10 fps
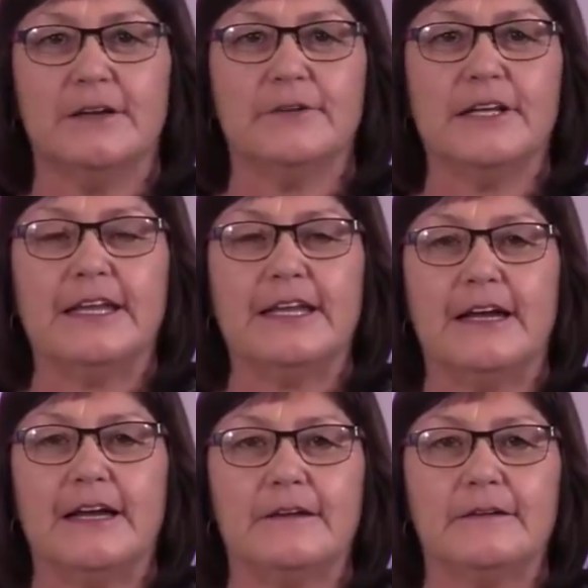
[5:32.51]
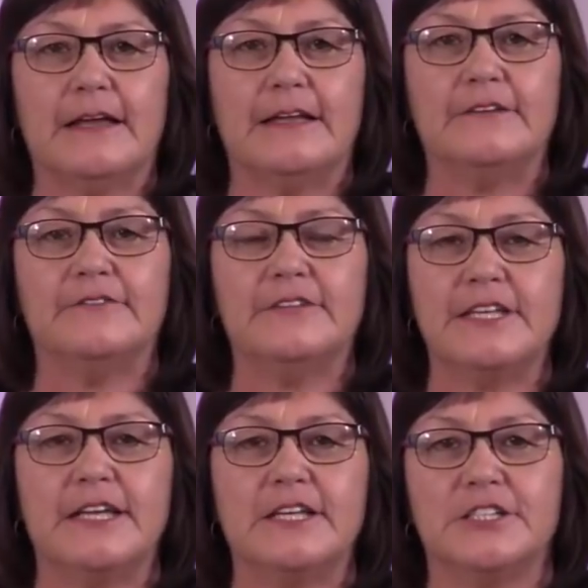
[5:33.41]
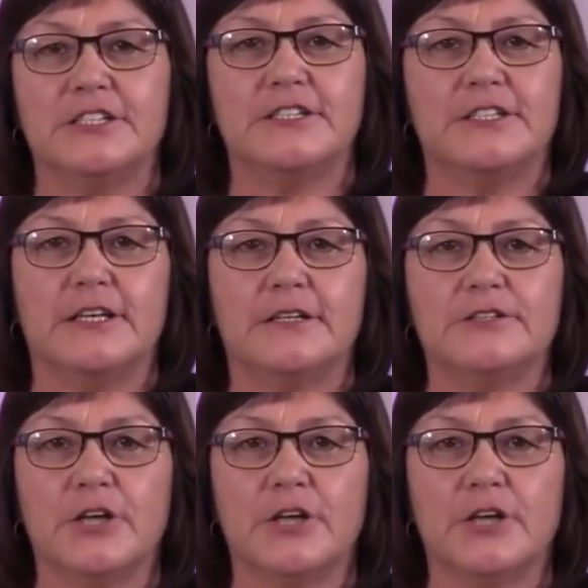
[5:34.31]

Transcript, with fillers: really a, an invitation to,